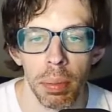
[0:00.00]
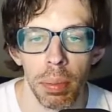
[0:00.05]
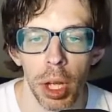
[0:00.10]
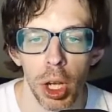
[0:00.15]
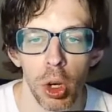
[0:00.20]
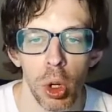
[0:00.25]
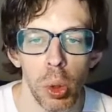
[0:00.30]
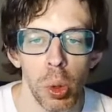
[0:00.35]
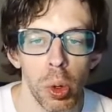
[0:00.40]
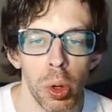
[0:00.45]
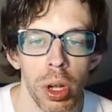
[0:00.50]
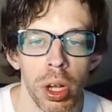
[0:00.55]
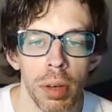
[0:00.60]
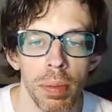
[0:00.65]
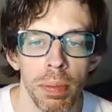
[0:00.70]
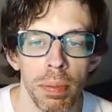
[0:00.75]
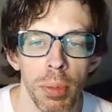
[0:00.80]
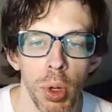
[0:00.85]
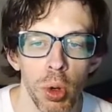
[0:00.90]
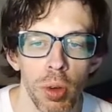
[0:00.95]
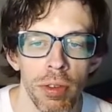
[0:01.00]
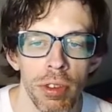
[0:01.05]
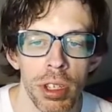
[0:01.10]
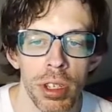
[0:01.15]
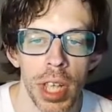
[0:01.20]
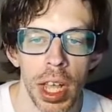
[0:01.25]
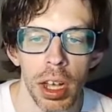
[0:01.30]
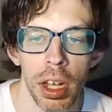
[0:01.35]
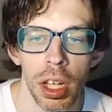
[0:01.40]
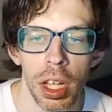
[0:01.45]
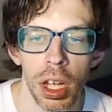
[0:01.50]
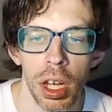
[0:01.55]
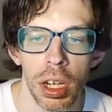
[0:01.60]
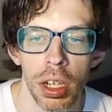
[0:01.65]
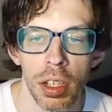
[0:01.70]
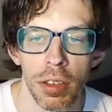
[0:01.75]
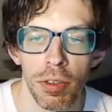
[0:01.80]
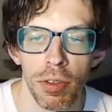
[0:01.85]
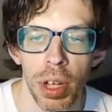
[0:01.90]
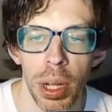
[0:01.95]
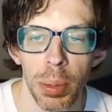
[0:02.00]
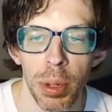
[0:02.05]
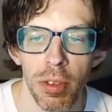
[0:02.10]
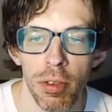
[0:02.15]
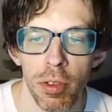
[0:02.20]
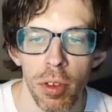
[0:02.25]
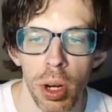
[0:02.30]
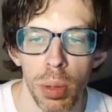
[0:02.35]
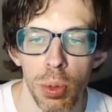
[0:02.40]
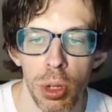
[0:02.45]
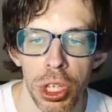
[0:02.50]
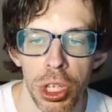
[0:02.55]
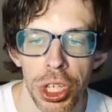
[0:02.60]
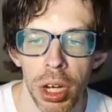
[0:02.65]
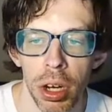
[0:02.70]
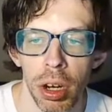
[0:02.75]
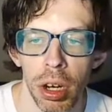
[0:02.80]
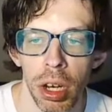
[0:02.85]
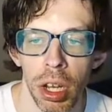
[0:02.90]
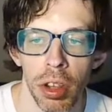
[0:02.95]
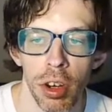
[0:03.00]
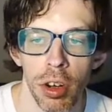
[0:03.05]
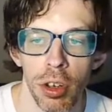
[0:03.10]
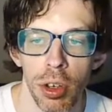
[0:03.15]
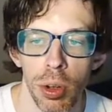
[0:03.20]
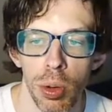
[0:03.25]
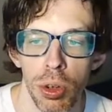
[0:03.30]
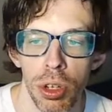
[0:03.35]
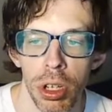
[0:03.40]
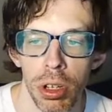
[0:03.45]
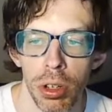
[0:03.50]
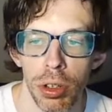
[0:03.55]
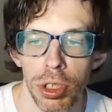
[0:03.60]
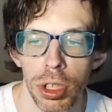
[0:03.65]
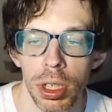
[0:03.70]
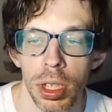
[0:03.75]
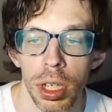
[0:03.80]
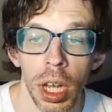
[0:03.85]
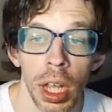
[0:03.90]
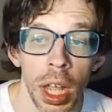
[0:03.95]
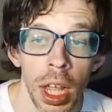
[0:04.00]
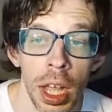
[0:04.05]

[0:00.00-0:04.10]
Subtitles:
McElroy moved Sally onto the family farm with Sharon and their 2 children.